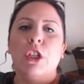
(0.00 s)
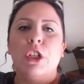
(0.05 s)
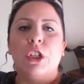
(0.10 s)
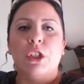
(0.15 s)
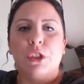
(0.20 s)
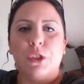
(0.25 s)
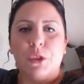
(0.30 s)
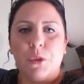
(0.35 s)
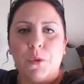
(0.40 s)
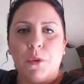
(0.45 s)

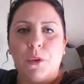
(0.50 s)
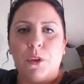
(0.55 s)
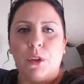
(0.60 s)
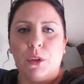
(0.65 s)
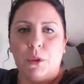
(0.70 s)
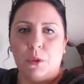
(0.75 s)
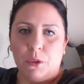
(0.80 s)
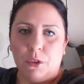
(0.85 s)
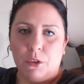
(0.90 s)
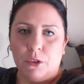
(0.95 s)
to do the
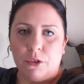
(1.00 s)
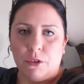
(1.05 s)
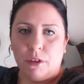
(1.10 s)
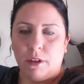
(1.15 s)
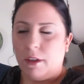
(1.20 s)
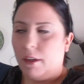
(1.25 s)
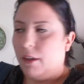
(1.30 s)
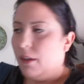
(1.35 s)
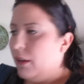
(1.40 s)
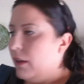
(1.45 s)

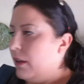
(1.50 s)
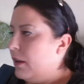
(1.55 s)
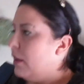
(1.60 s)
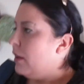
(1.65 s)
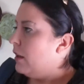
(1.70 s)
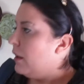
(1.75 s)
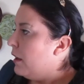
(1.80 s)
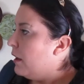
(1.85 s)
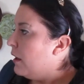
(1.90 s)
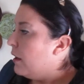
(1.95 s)
laundry.
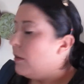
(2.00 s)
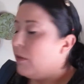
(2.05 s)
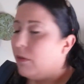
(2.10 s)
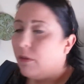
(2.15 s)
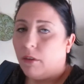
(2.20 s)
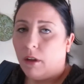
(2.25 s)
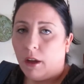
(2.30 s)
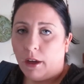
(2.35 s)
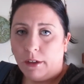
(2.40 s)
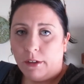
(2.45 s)

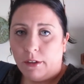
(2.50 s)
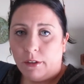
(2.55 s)
Well, I